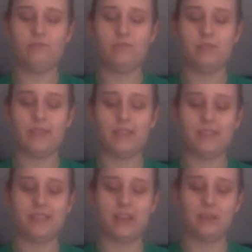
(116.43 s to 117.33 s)
spaced
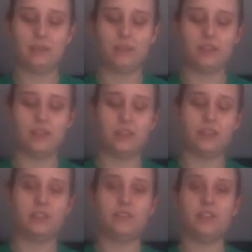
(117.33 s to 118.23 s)
this out before I started
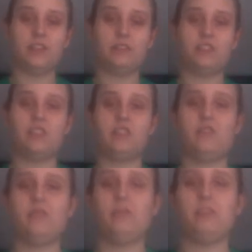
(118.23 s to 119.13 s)
this video just so
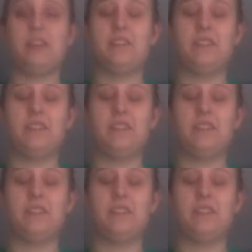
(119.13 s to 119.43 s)
you wouldn't have